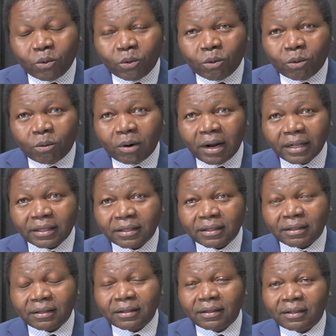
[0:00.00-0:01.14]
what
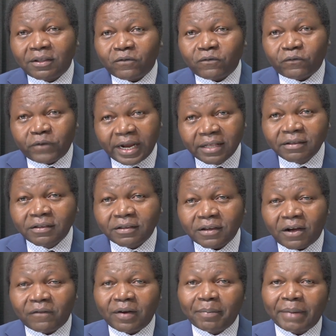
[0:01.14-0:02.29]
the friends
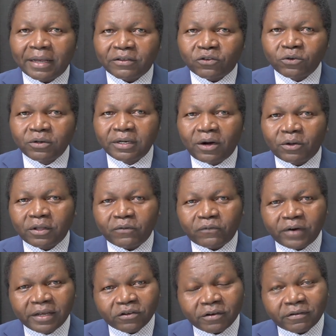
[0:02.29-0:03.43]
of Ambazonia or the
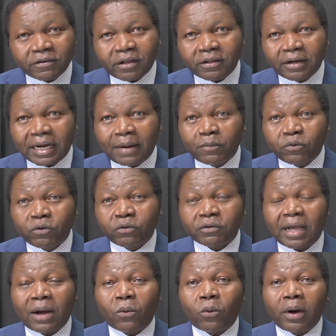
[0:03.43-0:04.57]
friends of Southern Cameroons
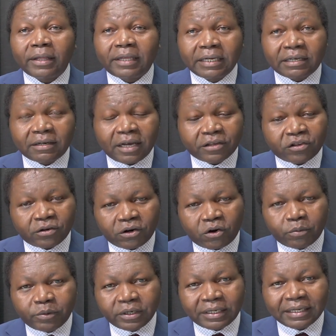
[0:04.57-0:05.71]
and what the international
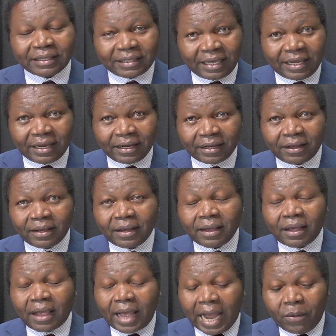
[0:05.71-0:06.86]
community think.
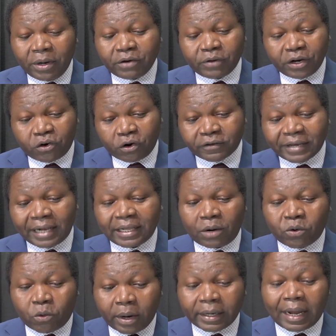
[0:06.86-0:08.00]
I want to reconcile that
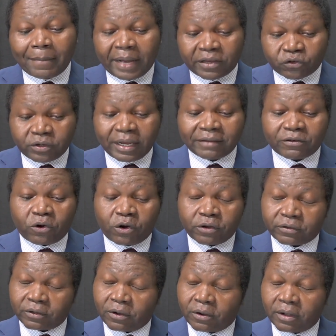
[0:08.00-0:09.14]
with what Ambazonians
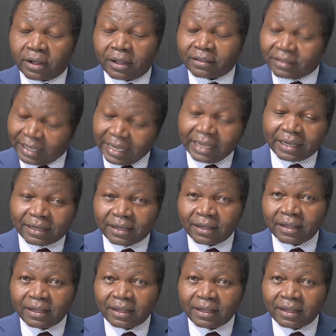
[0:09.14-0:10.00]
also think.